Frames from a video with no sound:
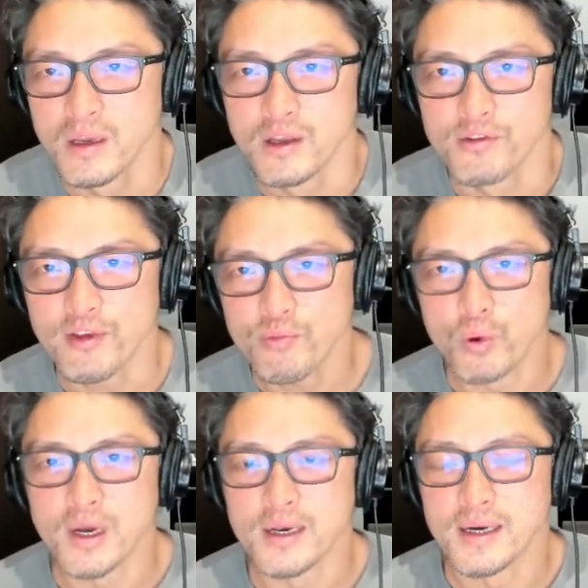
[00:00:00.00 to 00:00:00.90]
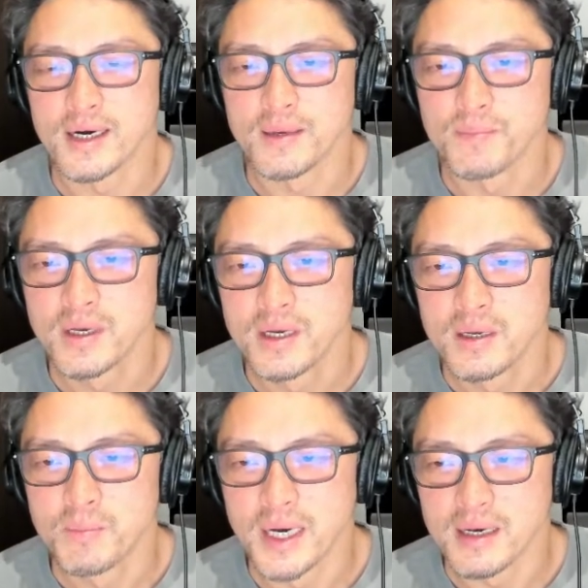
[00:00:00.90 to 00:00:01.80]
So that's one.
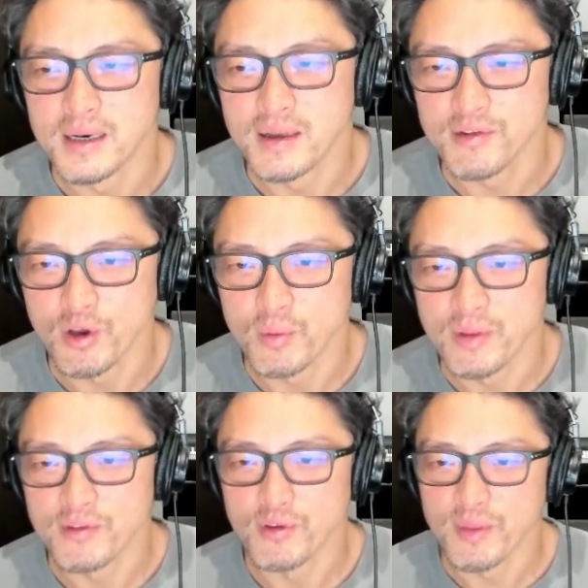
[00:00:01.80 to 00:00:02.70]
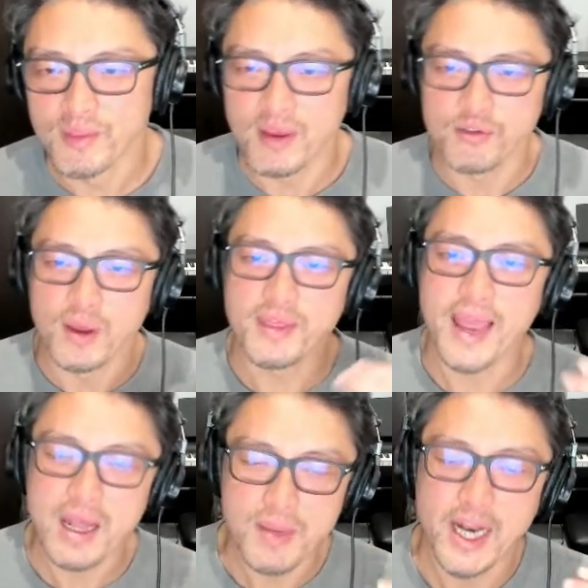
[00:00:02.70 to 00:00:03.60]
So I think
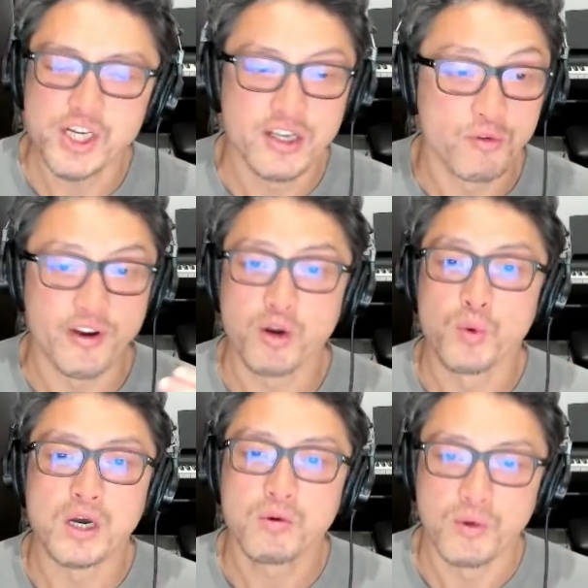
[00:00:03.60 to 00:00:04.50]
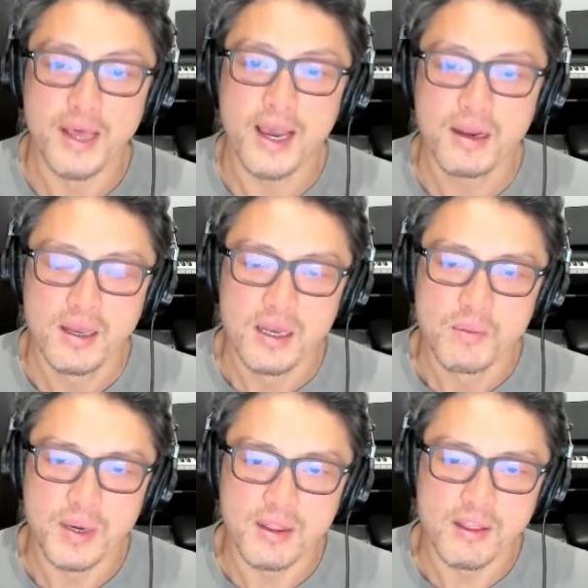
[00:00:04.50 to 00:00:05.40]
Alameda actually did very well with that.
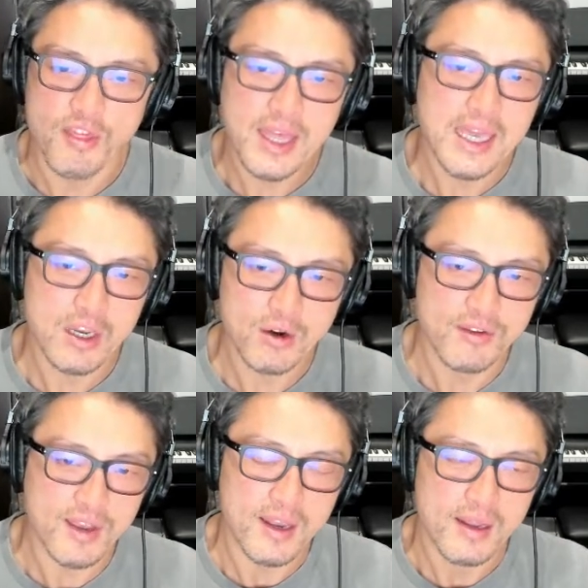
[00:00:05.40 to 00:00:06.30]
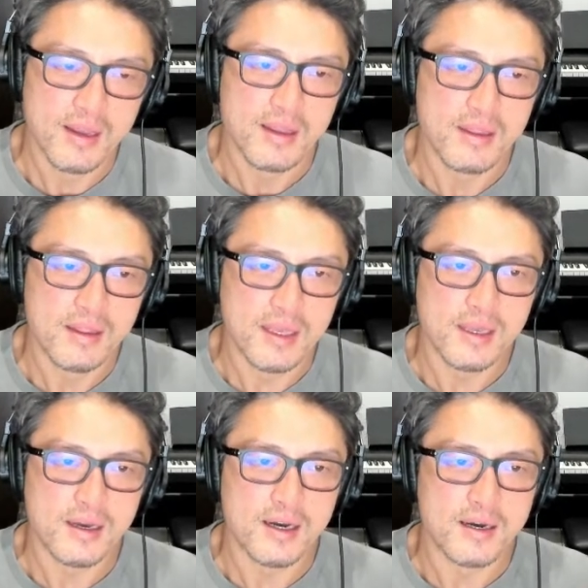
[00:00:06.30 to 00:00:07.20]
But the thing here is that
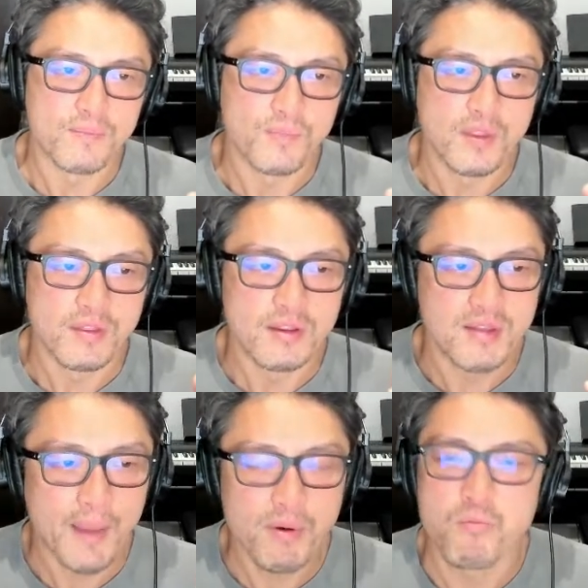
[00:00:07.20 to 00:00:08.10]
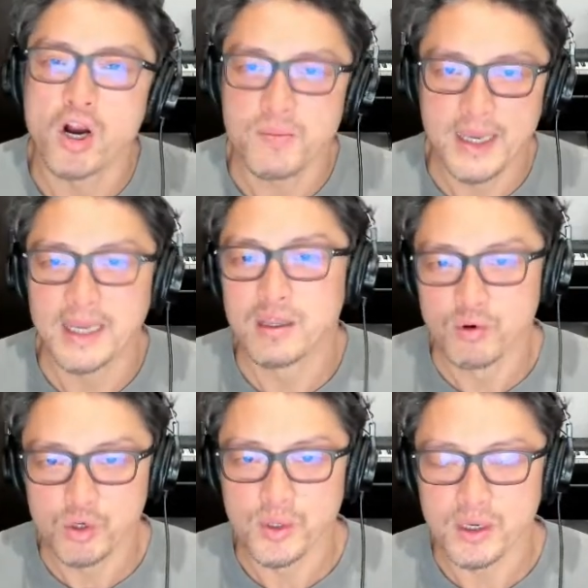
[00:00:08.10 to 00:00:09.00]
the type of market making that we're
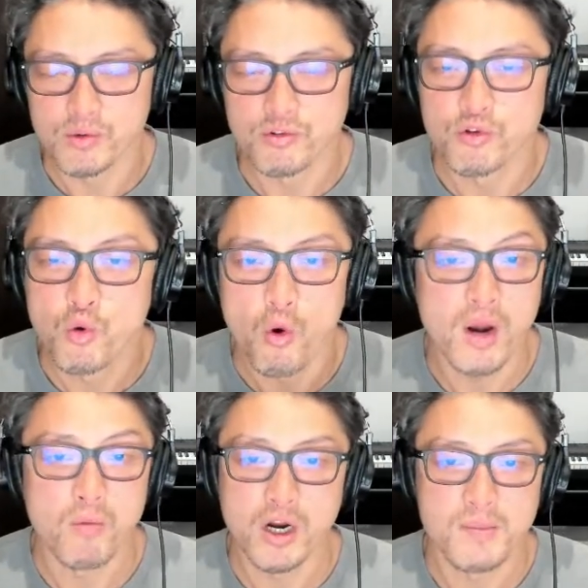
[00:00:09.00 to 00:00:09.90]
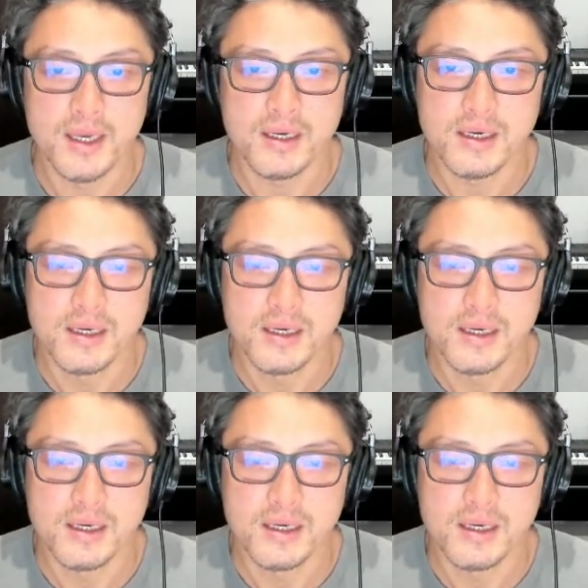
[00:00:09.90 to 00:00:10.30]
doing, which is quant market making,